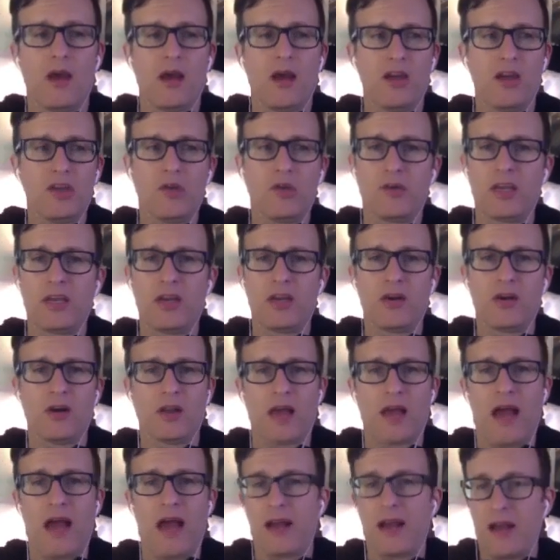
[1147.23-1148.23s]
You'll hear a
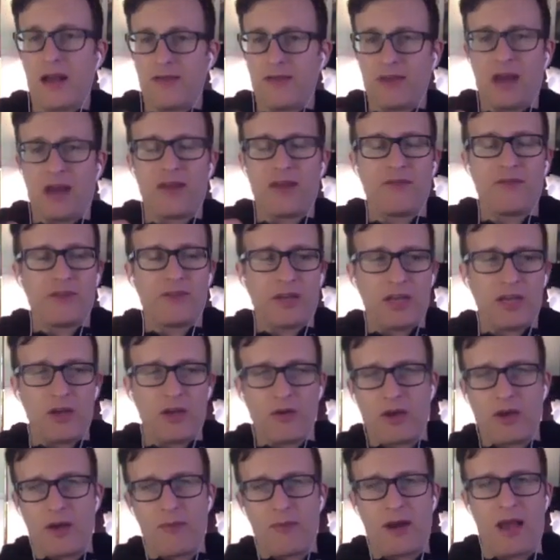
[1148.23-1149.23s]
lot, and I've got a video
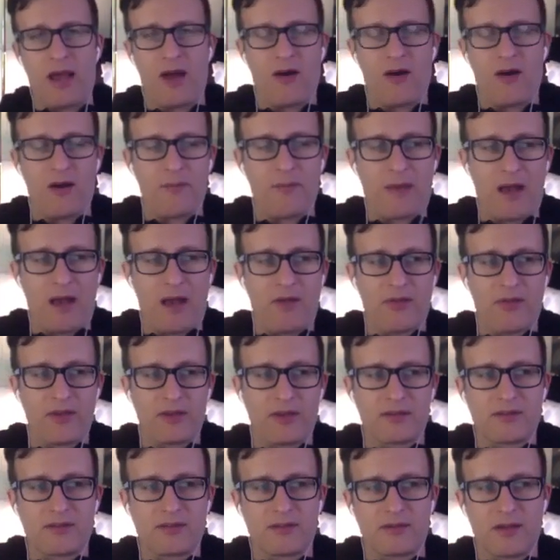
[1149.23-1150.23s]
coming out about
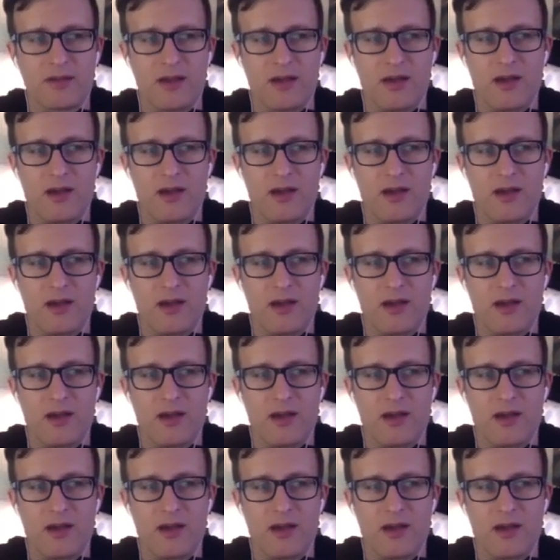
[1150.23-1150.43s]
this